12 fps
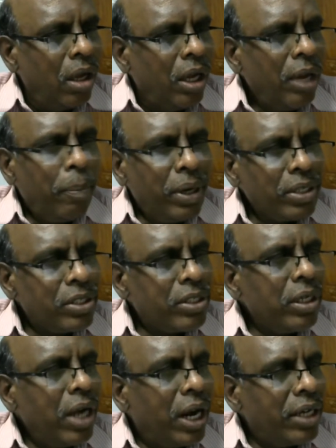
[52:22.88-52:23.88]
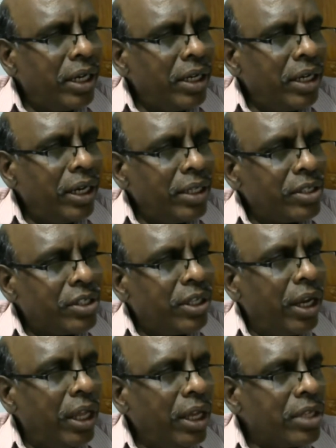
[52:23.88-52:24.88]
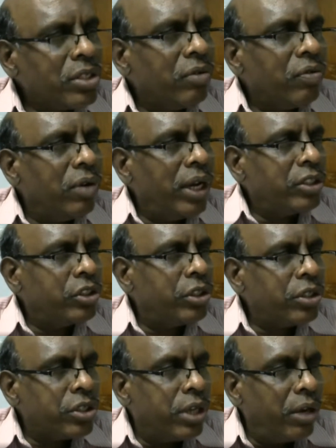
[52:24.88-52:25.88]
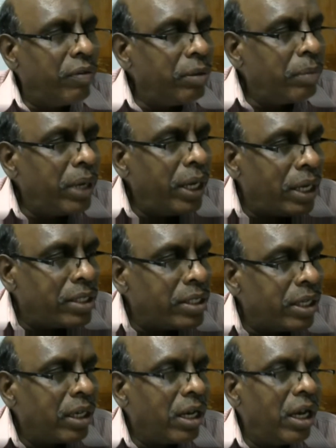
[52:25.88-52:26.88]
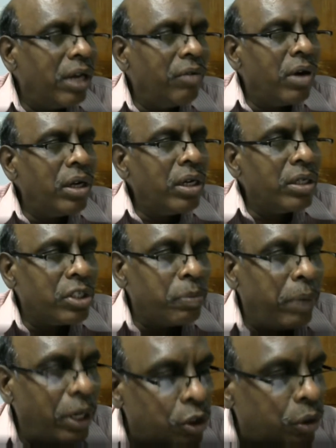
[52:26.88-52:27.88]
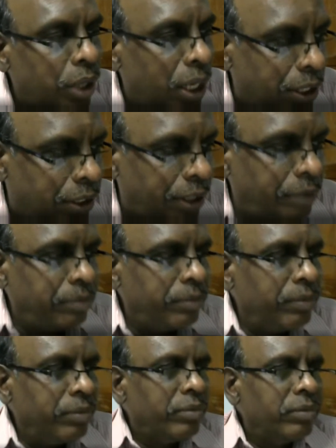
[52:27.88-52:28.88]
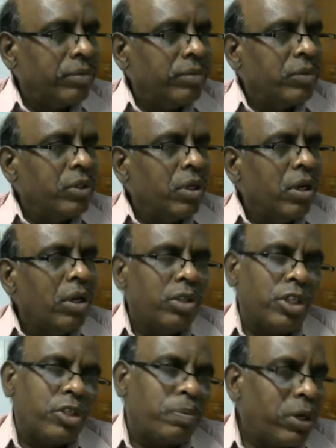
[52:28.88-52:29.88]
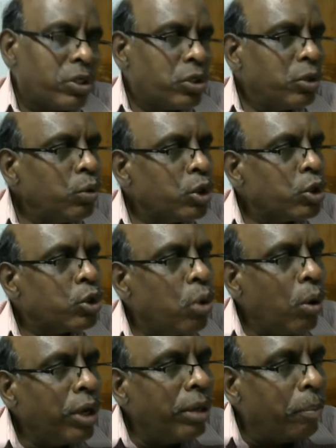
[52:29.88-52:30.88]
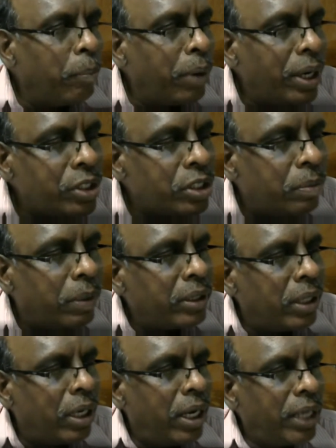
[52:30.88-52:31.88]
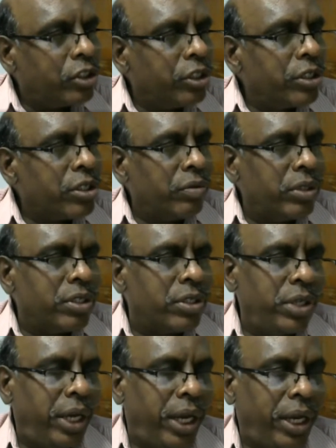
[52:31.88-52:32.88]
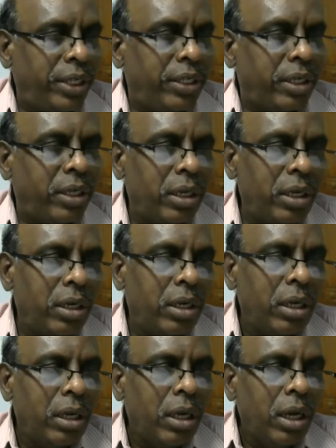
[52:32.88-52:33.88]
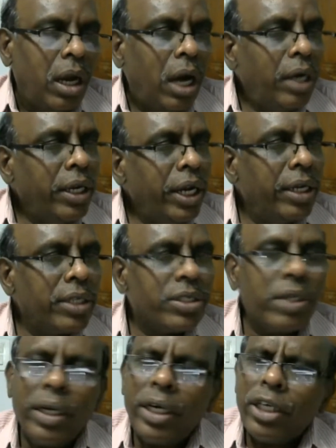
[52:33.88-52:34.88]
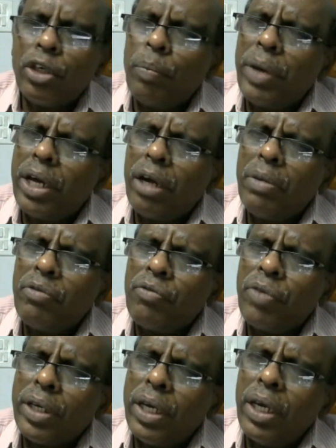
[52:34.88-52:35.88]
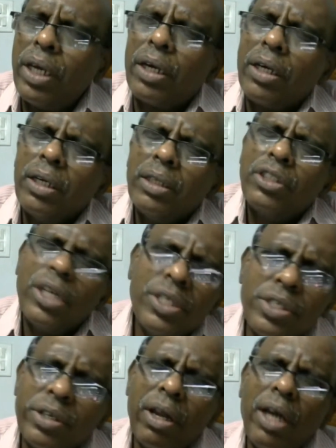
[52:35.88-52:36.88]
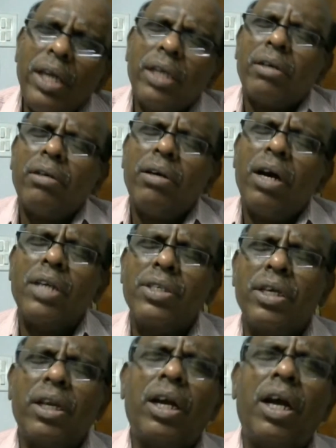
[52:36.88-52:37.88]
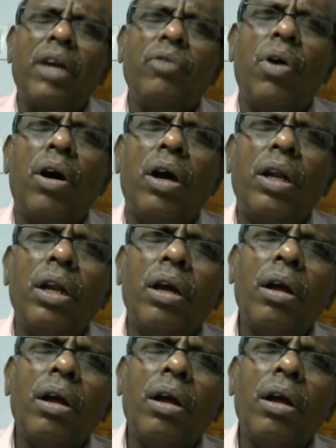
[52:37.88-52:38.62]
A person attended a series of lectures given by Azar Kaiwan on spirituality. This person was so impressed by the lectures of the saint and he decided to become a fakir, just like Azar Kaiwan.